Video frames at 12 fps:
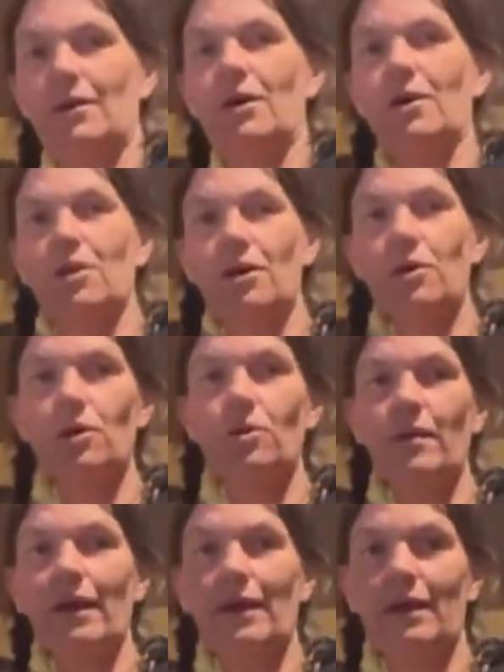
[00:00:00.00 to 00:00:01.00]
Hello
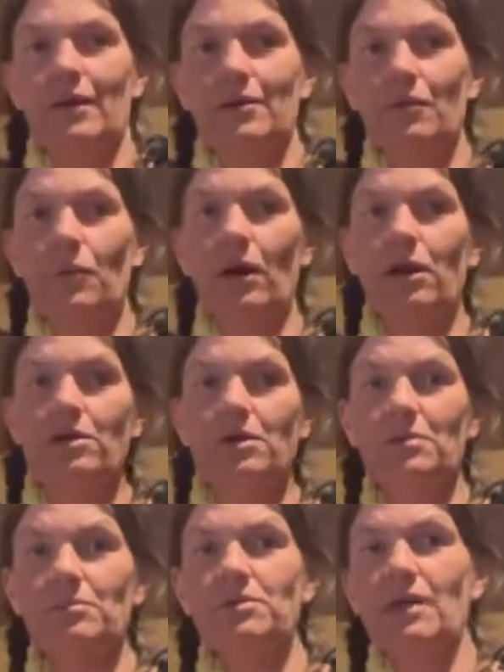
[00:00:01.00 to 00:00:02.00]
and
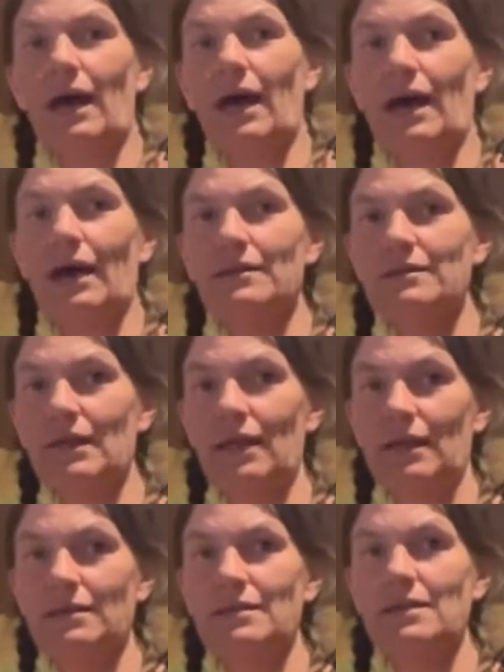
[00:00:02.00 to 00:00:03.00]
welcome to Ask
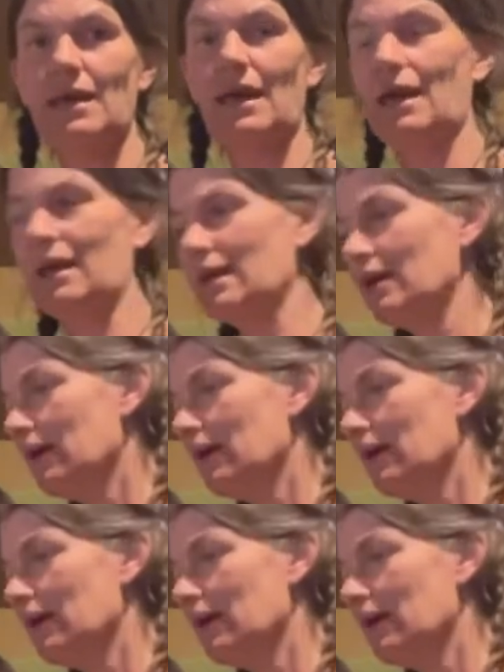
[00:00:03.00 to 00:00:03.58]
Aunty K.